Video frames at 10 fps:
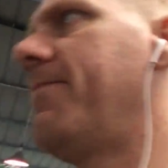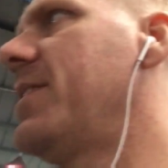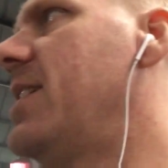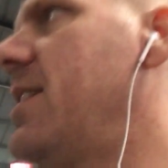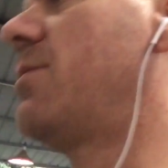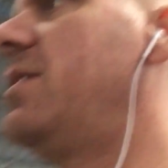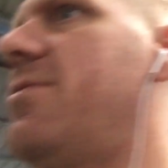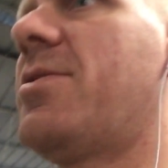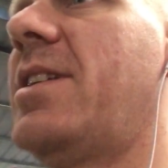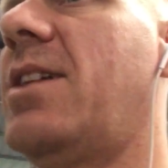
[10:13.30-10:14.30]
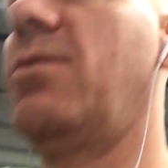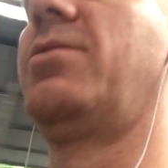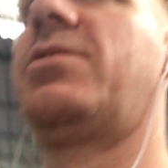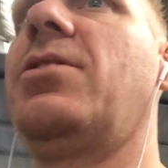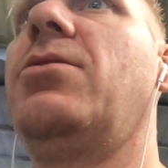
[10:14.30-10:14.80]
anything we need for the house.
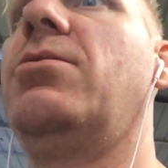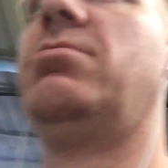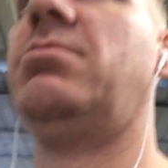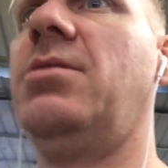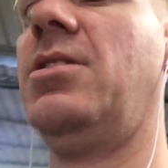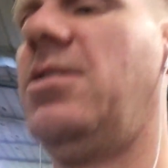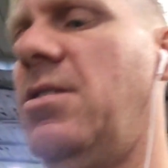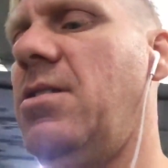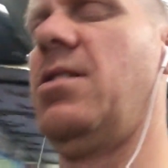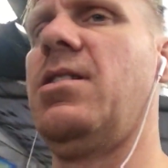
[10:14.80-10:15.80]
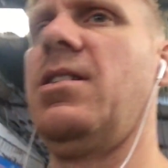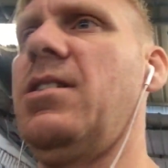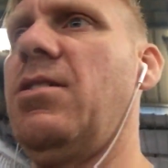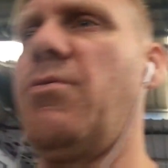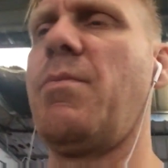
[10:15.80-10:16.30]
So
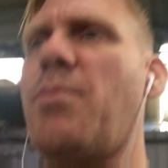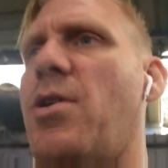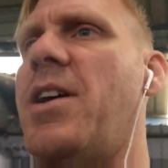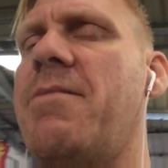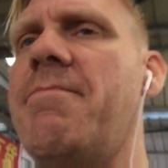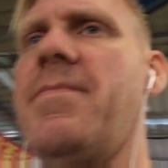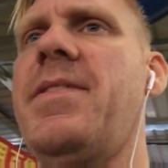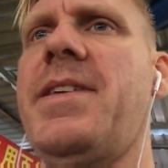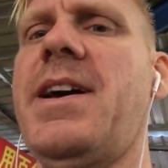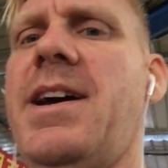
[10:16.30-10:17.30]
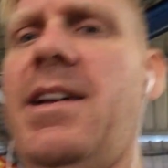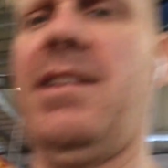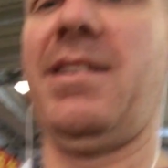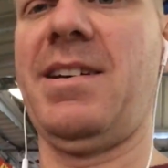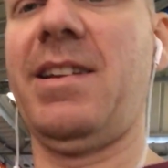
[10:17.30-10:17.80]
uh, we bought
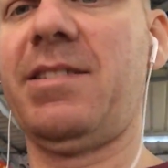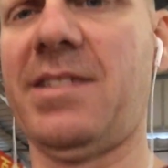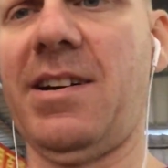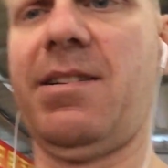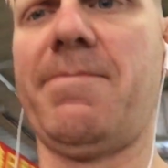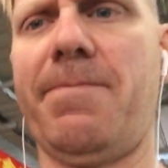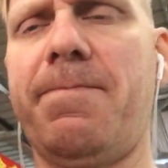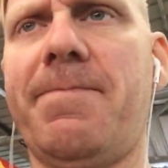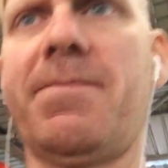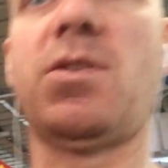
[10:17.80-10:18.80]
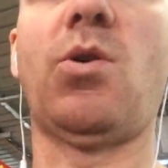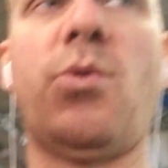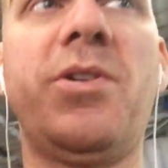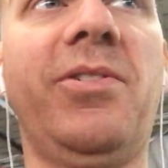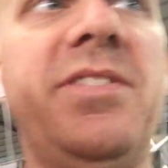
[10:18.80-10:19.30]
that at uh,
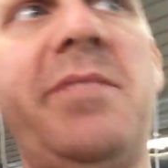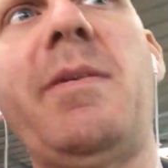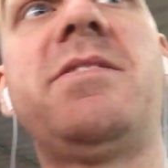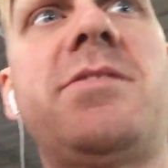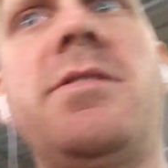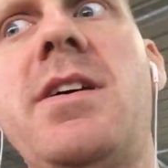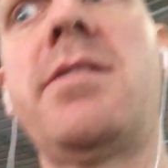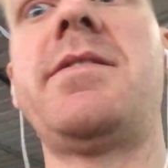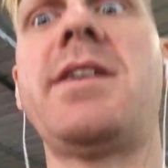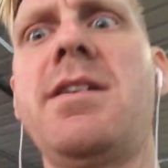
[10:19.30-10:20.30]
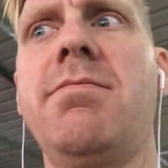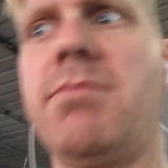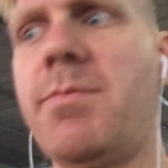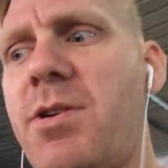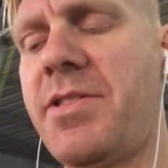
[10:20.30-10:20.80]
oil dispenser the other day.
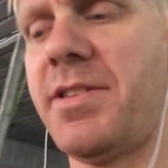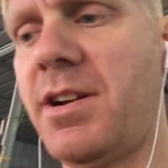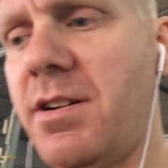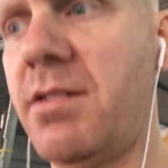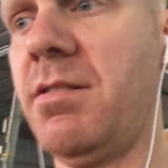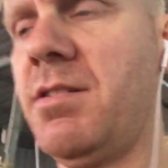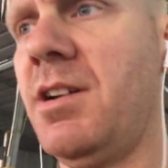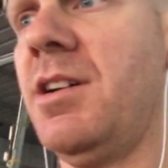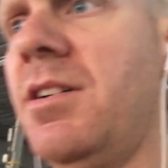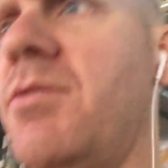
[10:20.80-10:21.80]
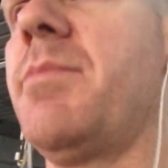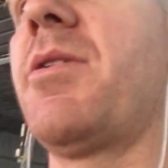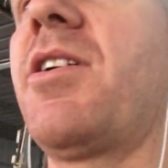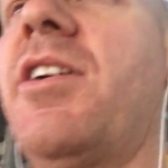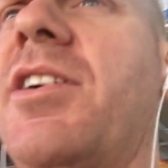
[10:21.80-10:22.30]
We bought there. We
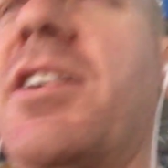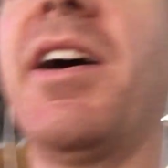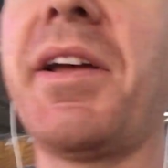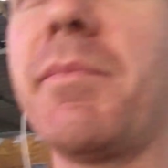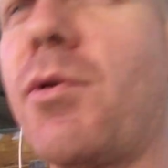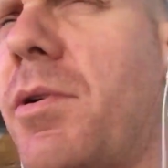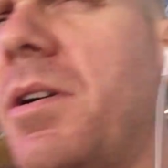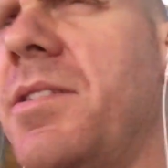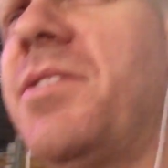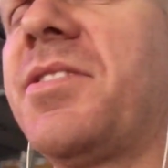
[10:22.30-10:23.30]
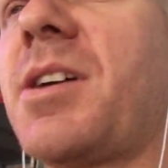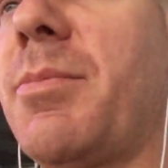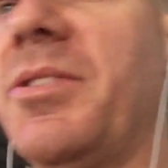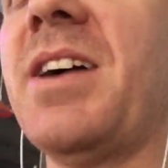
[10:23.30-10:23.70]
bought our cutting boards, a couple